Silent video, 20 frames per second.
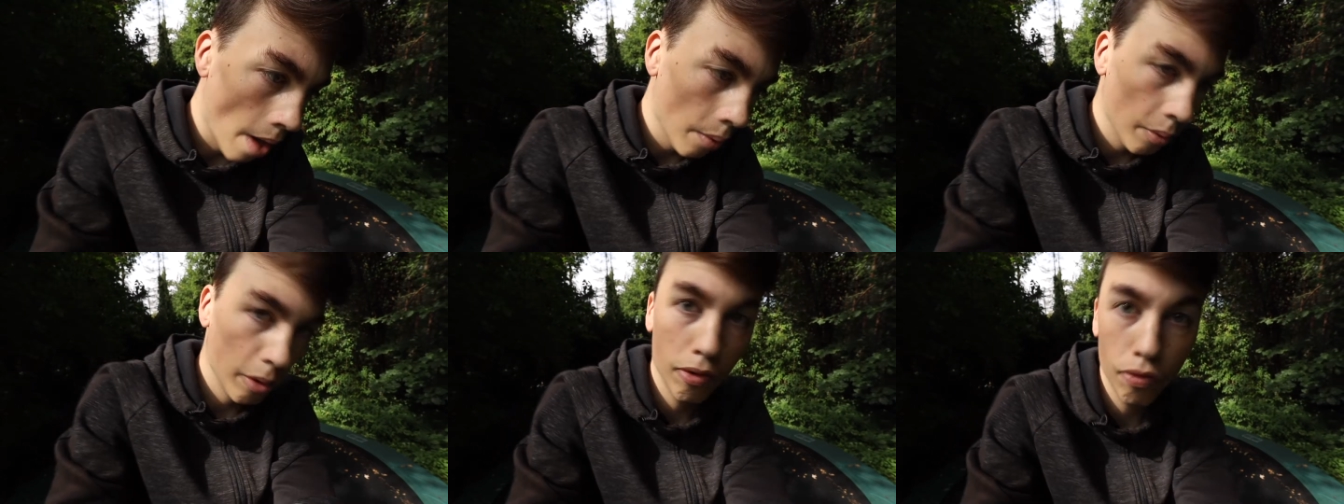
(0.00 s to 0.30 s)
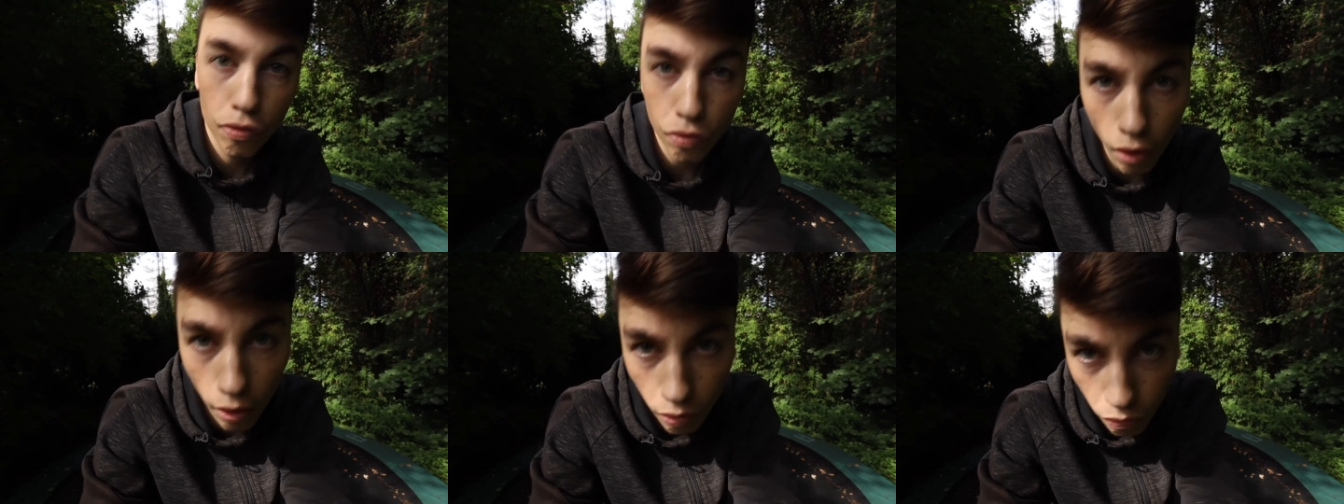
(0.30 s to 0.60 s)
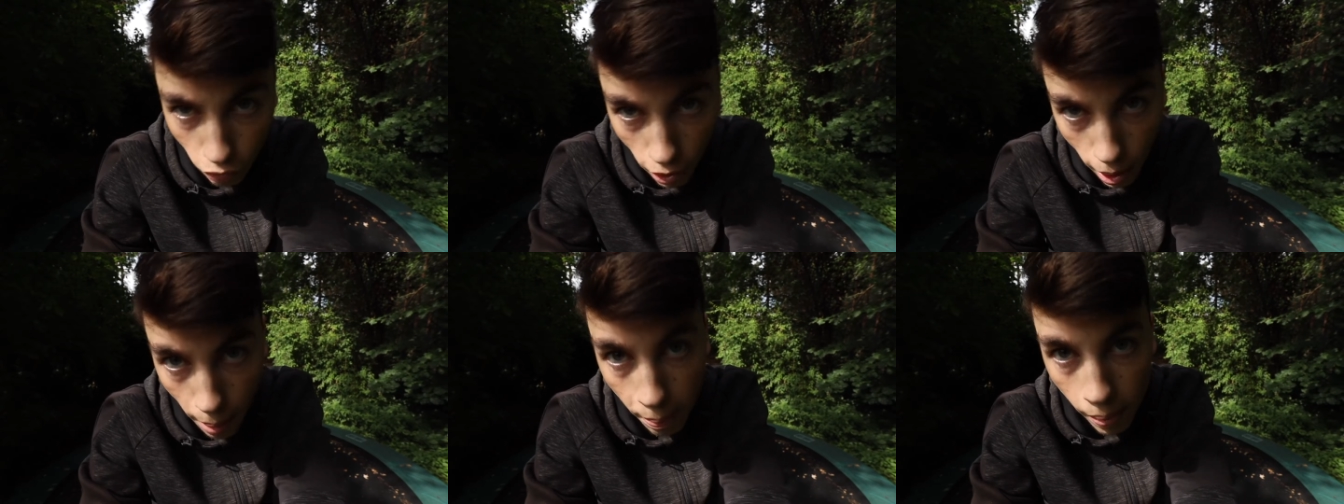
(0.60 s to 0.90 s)
With a front
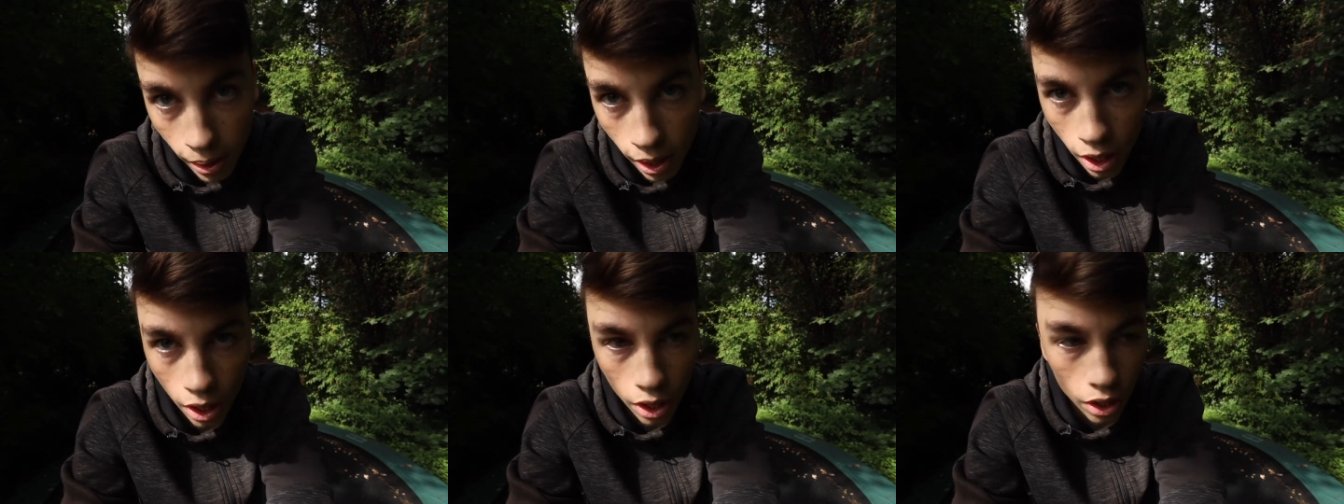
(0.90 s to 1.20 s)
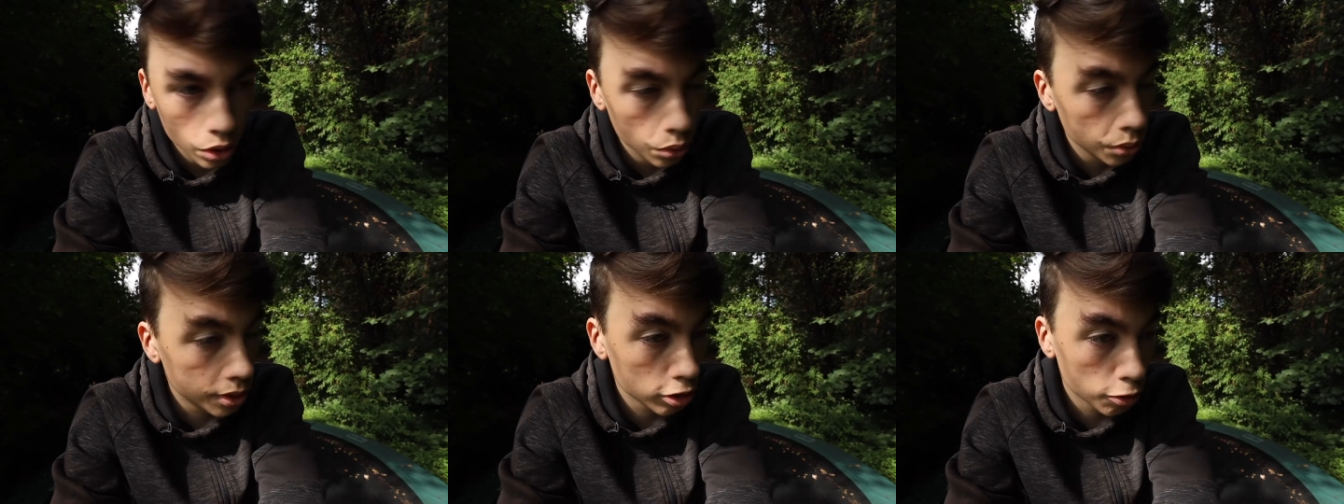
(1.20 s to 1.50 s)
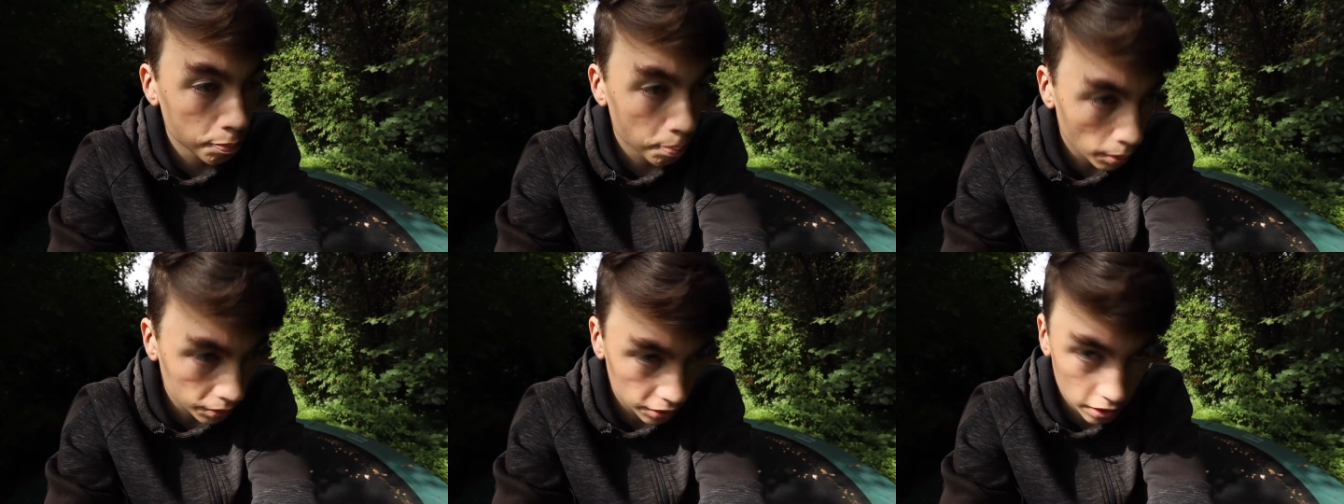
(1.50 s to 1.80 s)
flip, you can
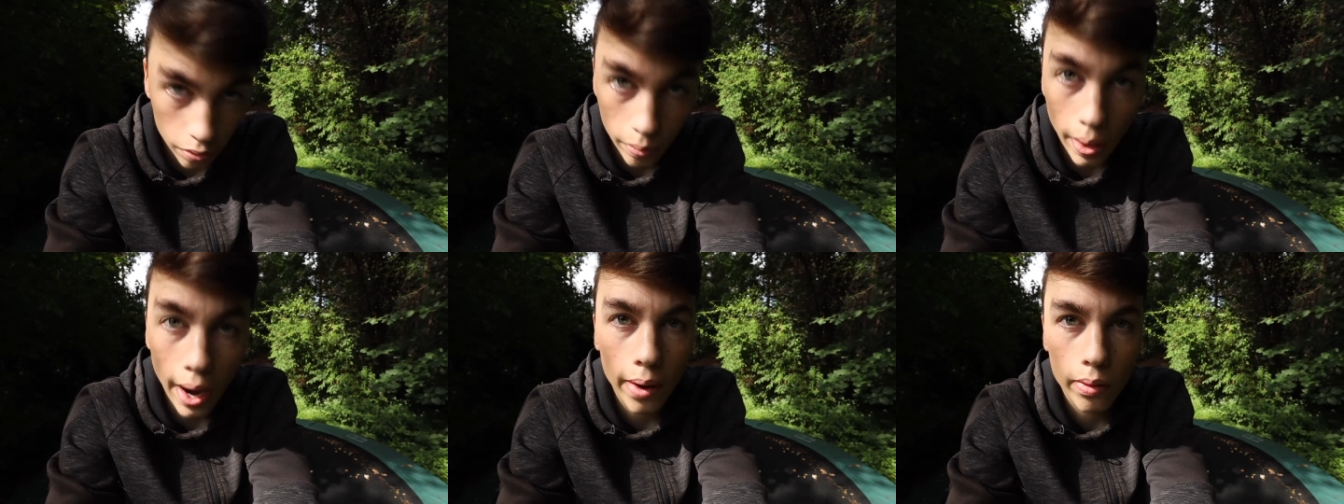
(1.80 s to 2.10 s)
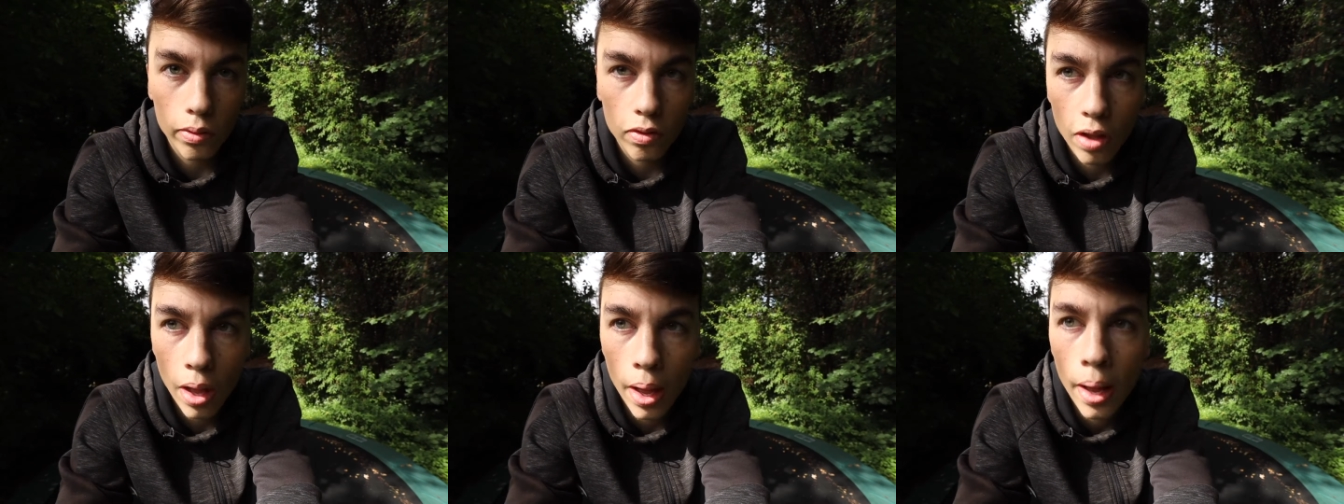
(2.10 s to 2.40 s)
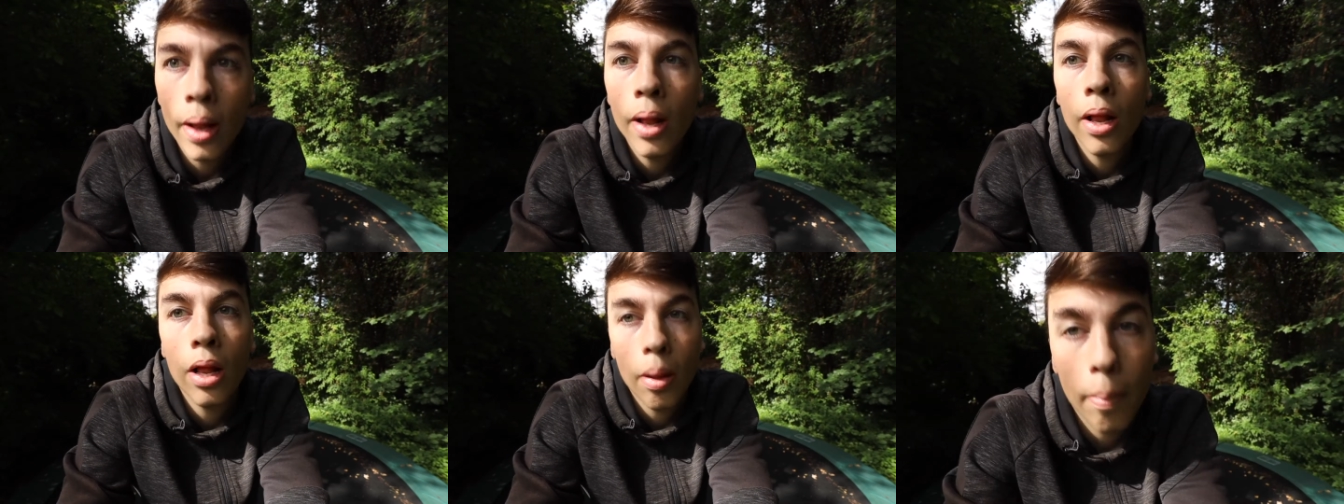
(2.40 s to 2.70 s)
spot the ground
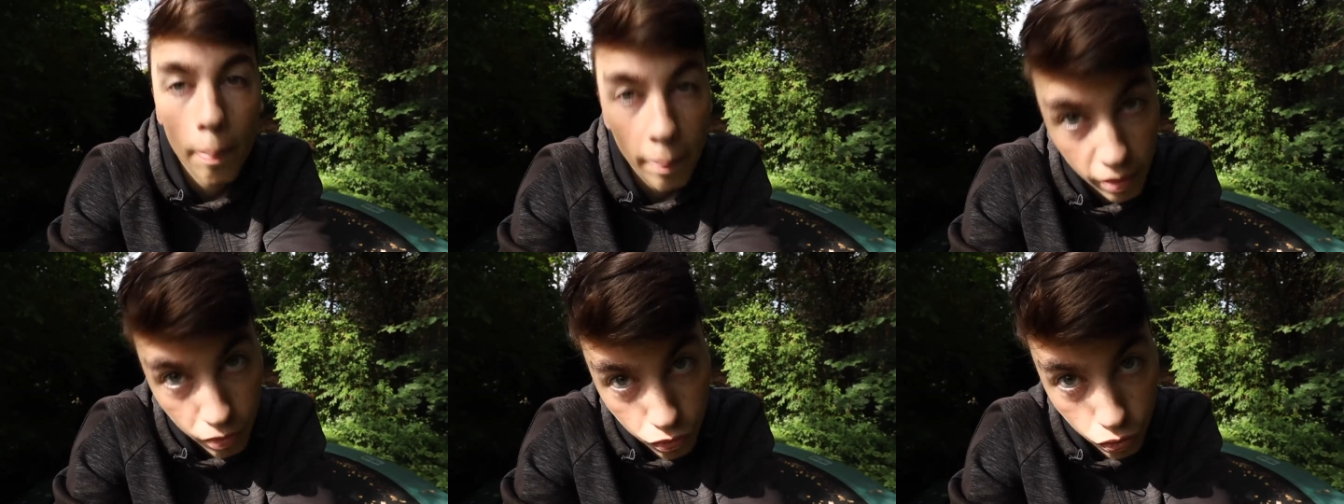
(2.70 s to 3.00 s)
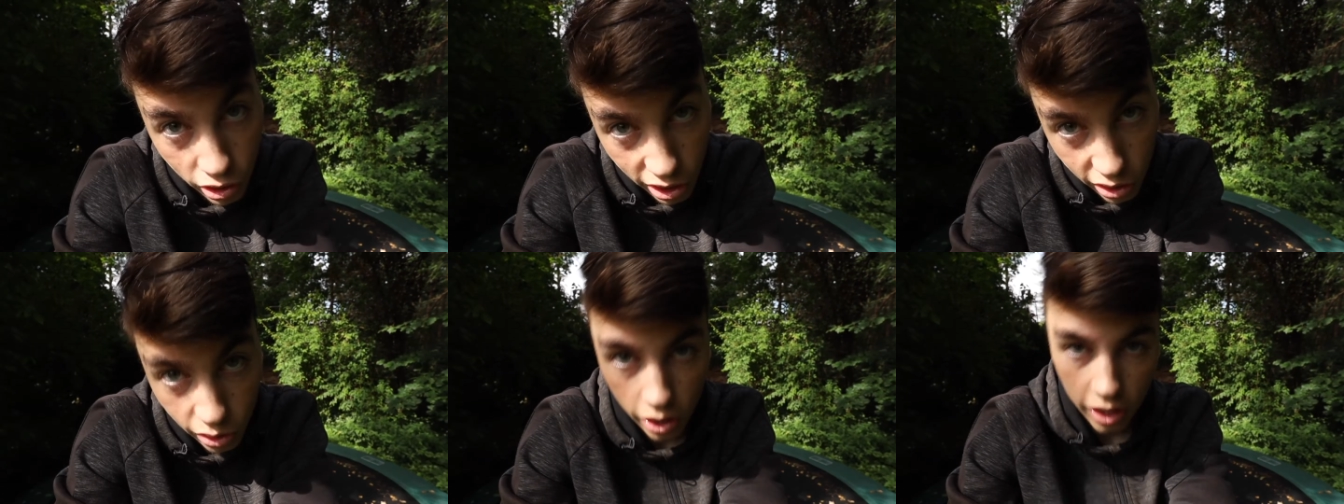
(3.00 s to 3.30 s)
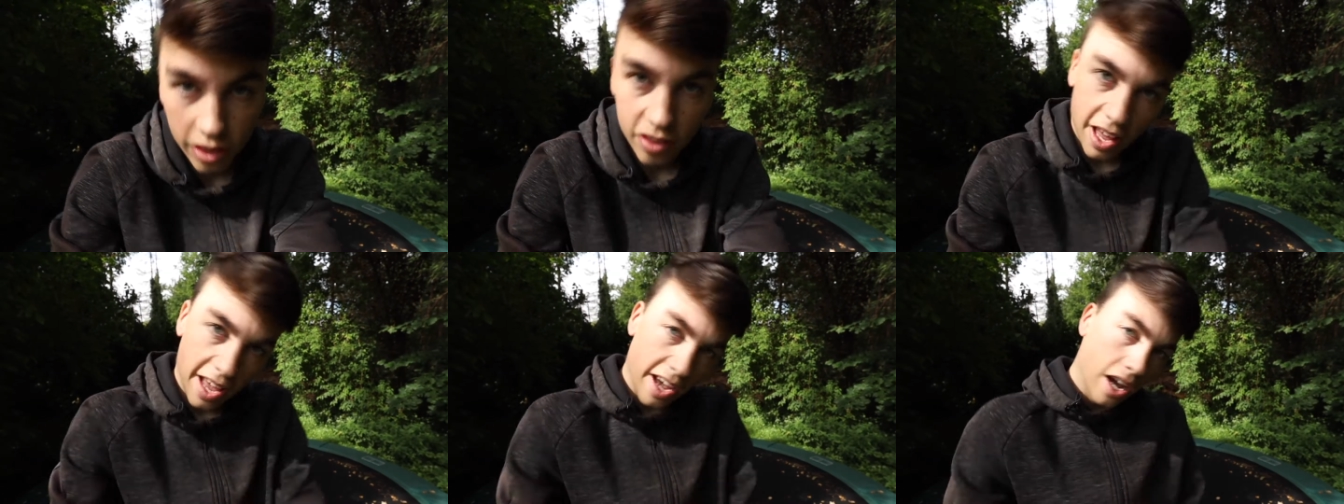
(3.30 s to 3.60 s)
before you're gonna
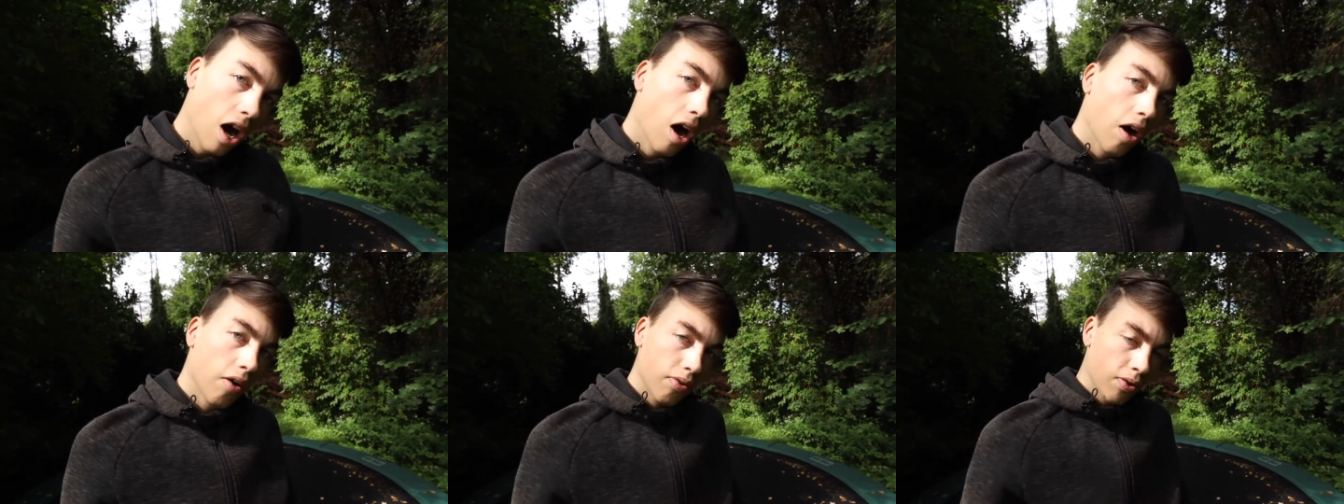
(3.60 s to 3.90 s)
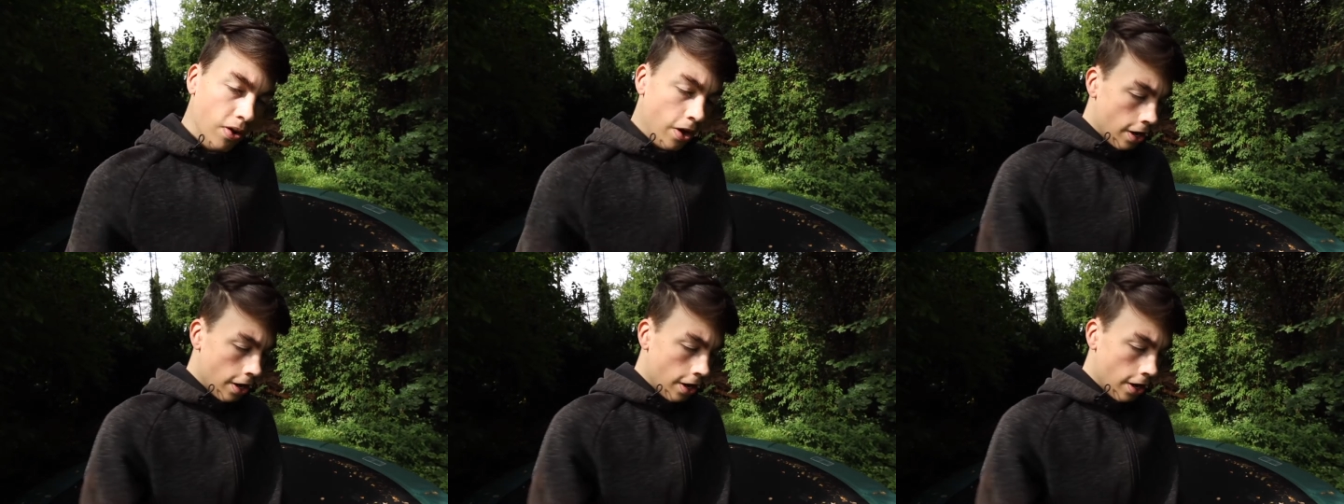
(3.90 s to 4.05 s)
take off.